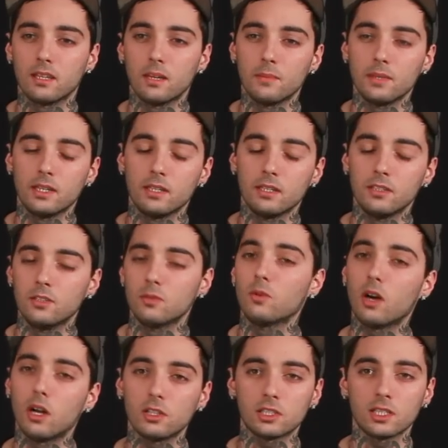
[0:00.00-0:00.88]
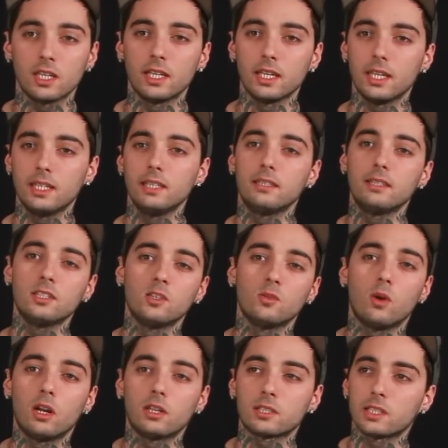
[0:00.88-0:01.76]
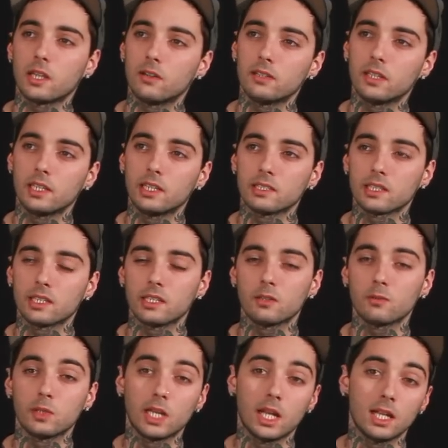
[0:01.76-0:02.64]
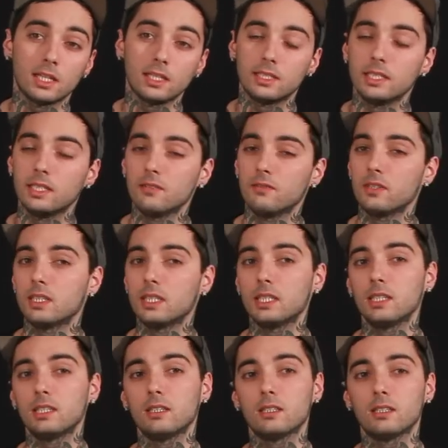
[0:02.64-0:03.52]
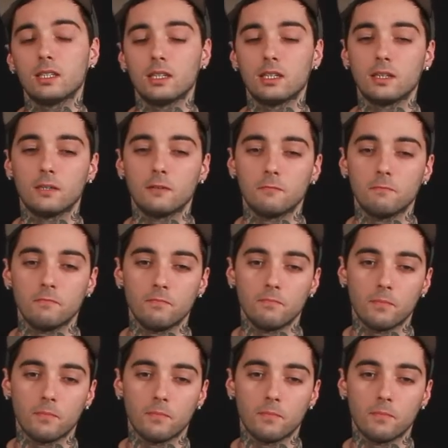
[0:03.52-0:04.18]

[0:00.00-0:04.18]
I mean, you watch like anything you watch nowadays, like reality TV,